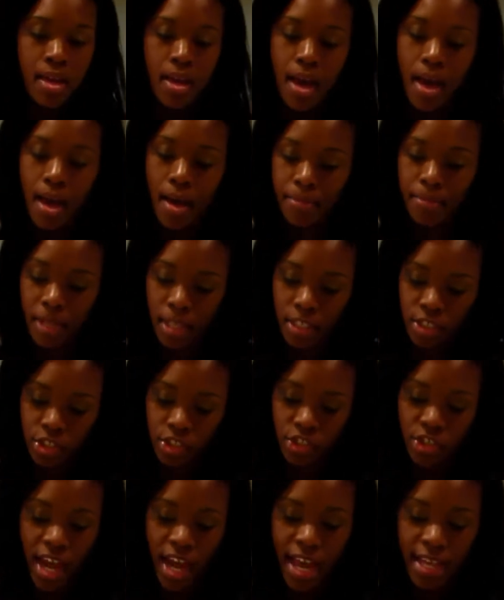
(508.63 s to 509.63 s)
I'm going to
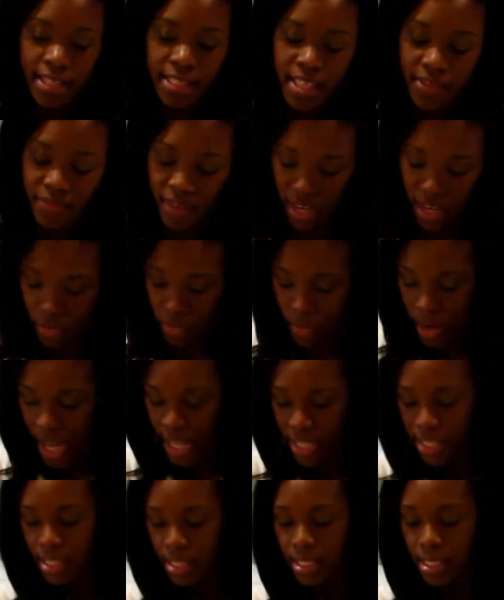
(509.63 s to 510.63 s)
just try and see if I can
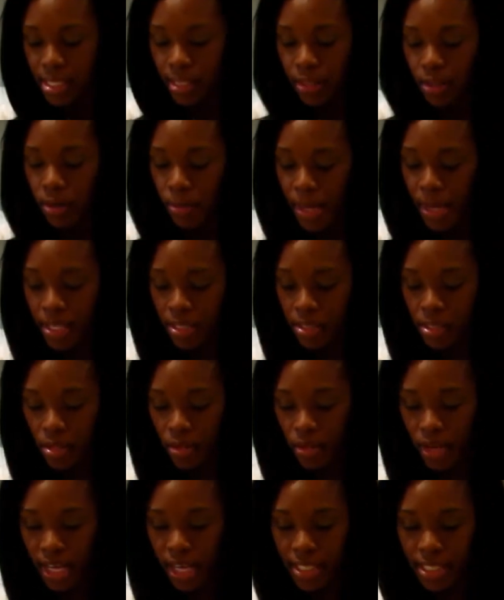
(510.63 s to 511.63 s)
raise this a little bit so you
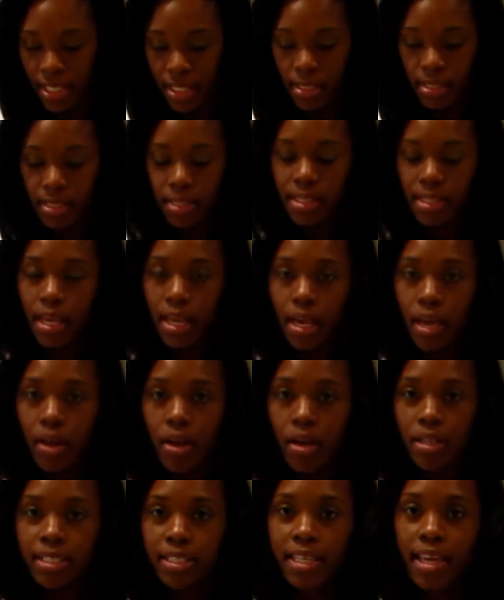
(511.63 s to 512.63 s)
guys can see it
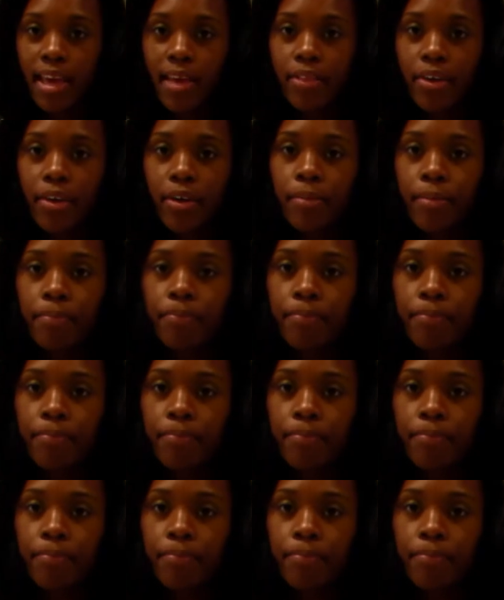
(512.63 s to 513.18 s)
all together.